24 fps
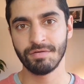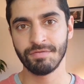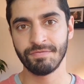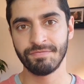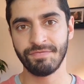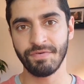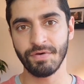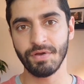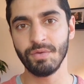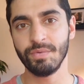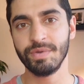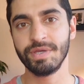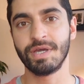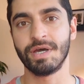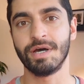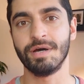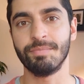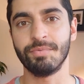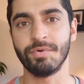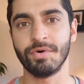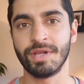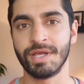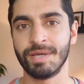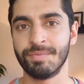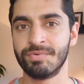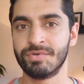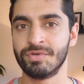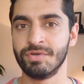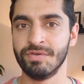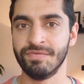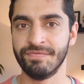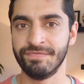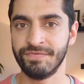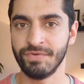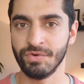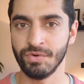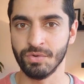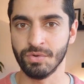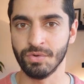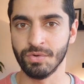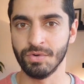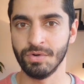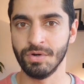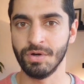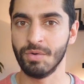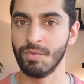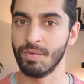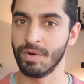Following up on episode 4,
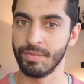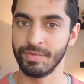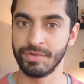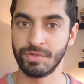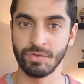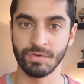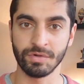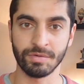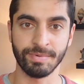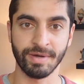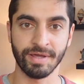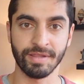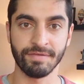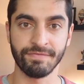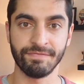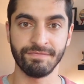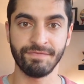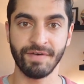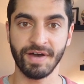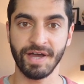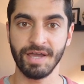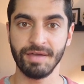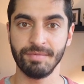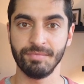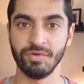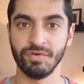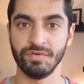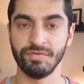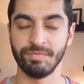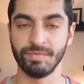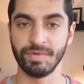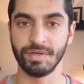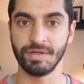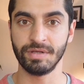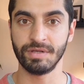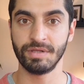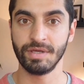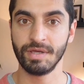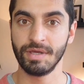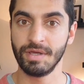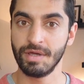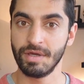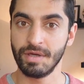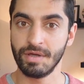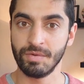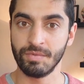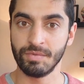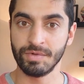where we talked about the FIRE movement,
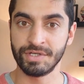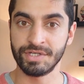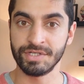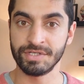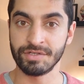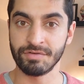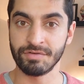which is a